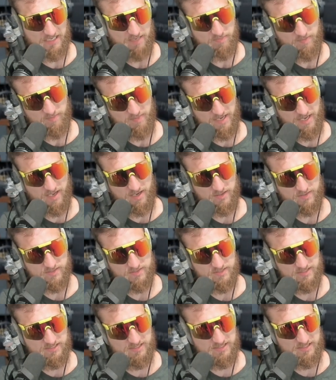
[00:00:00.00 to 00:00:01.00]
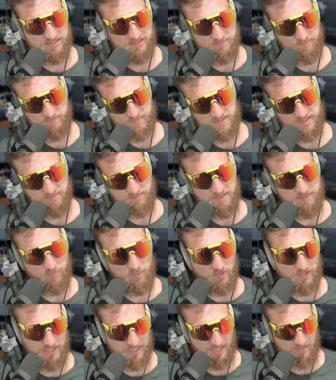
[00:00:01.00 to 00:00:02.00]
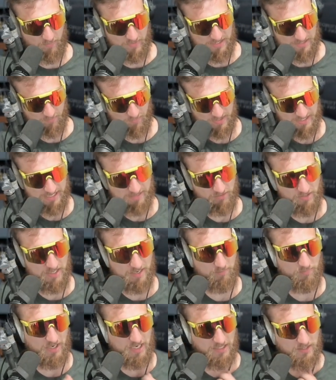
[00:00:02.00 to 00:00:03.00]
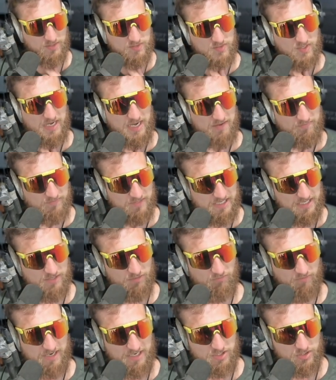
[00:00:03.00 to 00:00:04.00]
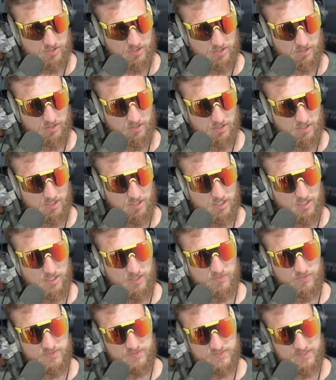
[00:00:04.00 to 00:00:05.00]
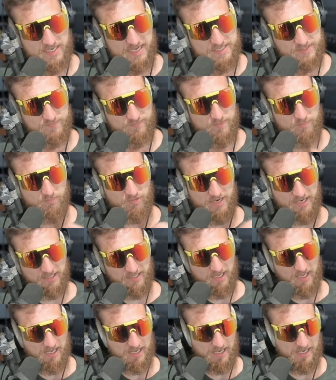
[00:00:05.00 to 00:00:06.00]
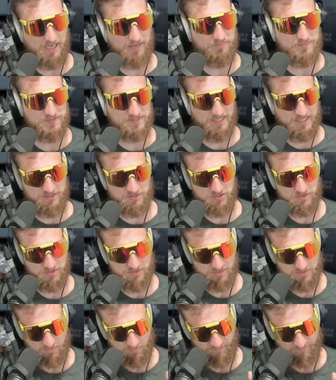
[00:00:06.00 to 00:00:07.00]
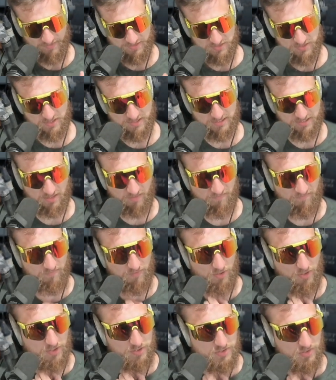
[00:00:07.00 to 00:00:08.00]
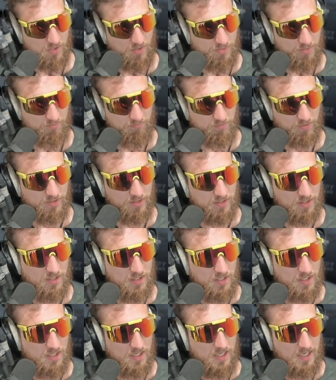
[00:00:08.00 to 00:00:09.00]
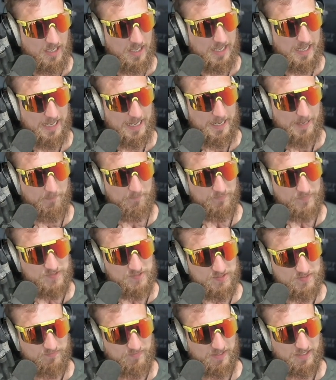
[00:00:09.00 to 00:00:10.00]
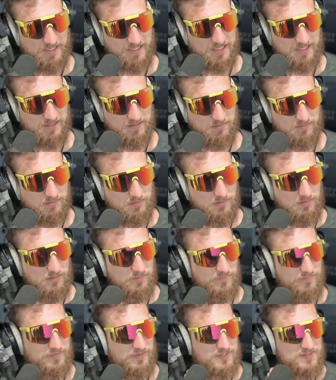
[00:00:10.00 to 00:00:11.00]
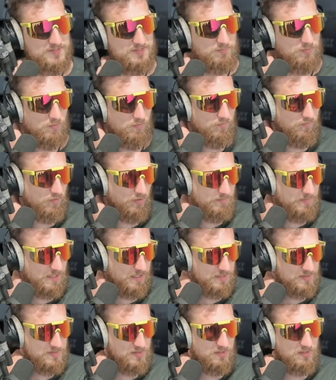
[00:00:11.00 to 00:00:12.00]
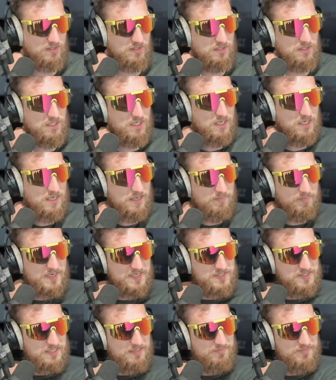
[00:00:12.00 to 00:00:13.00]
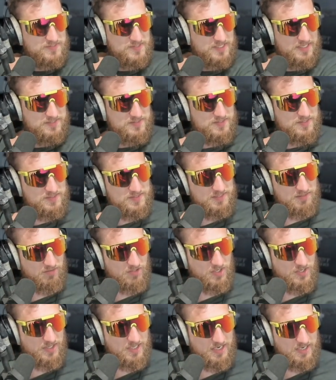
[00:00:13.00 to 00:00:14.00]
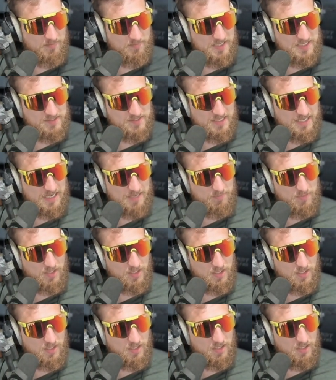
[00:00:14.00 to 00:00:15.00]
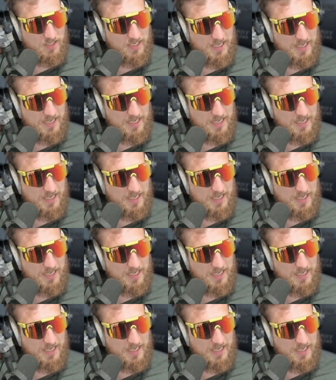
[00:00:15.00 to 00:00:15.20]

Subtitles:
upper bound to the midpoint and we narrow that bracket. So every iteration, the size of the bracket halves and you eventually converge on the root. So it's a very very simple formula. So basically if it's less than 0, then it means the upper,